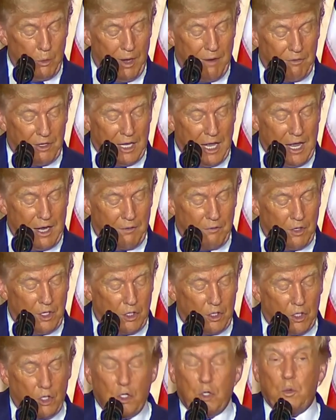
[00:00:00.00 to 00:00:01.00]
we have a lot of
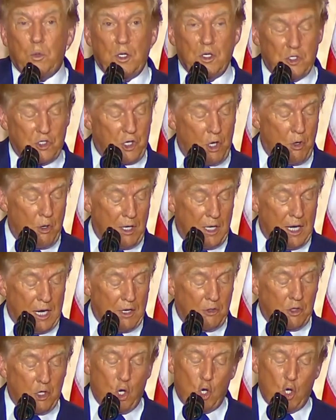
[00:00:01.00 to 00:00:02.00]
other good ones going
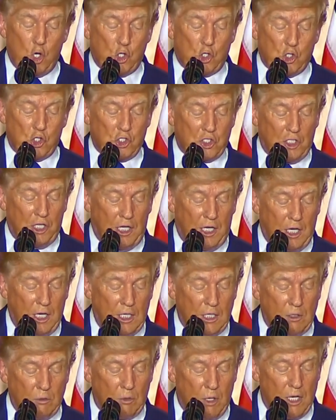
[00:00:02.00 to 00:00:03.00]
out there. Herschel's
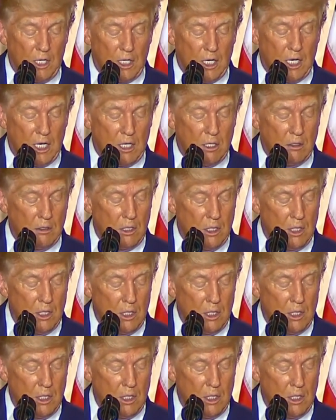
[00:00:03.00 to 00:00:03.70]
leading right now.